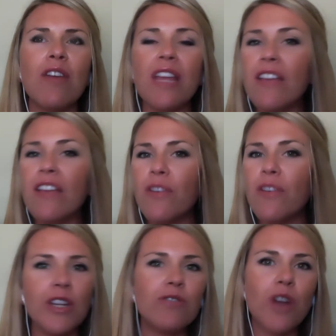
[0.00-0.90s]
even
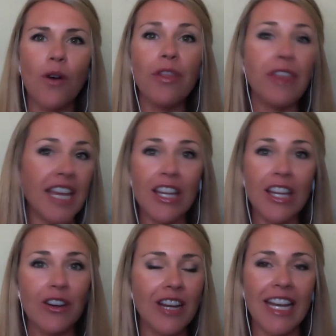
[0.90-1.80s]
when you don't think
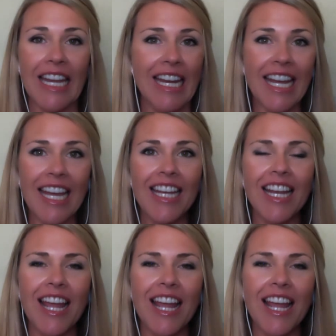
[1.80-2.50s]
you're going to need it.